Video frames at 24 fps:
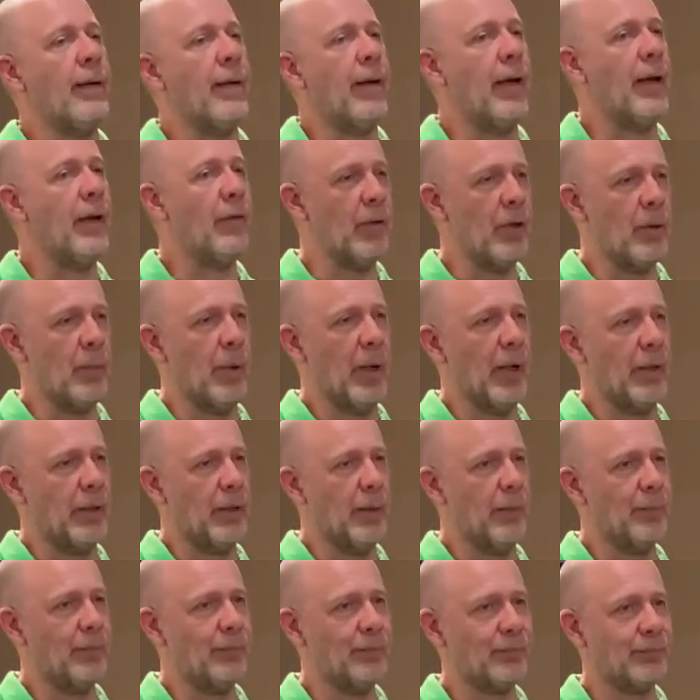everybody,
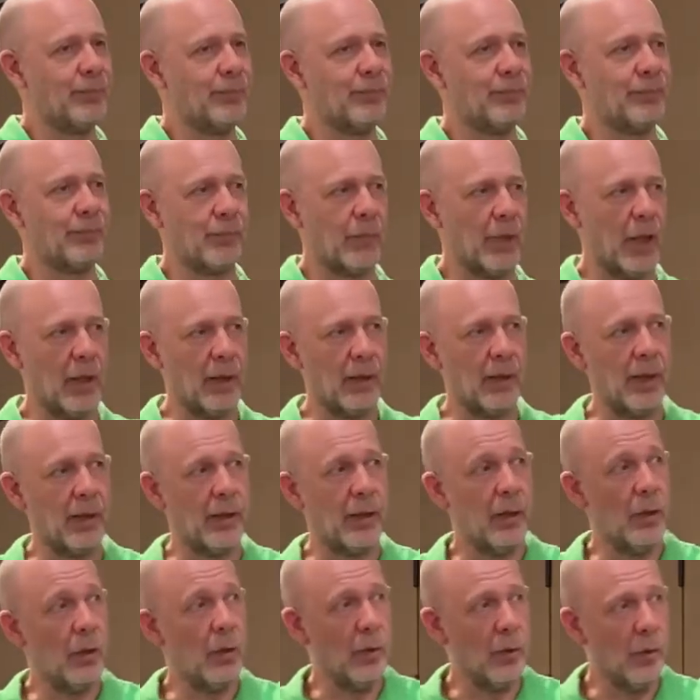like
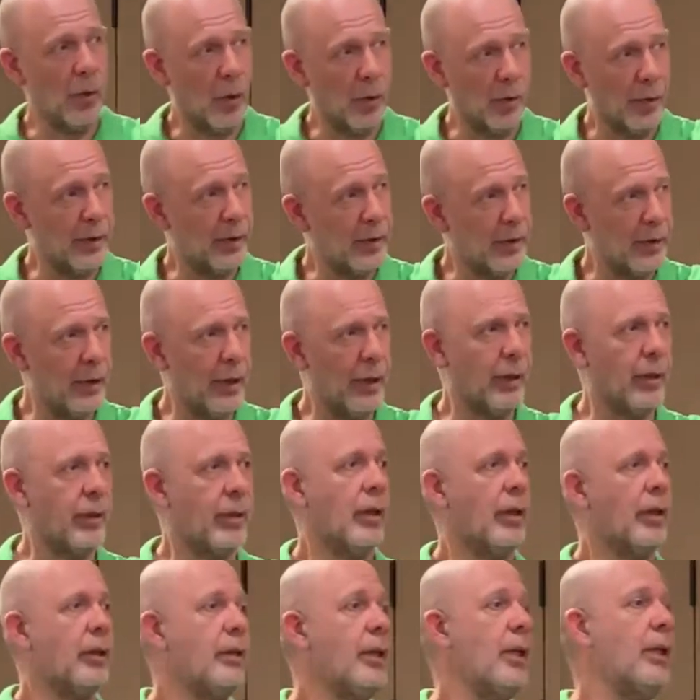you already
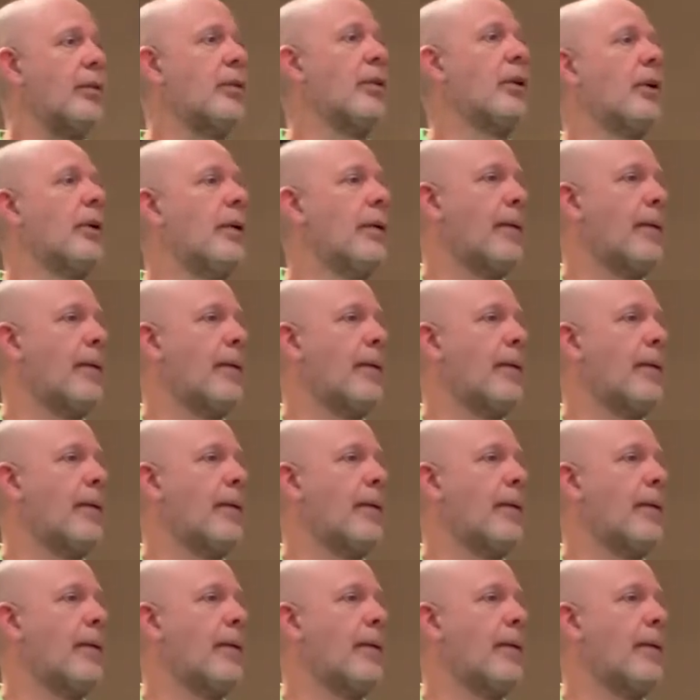did,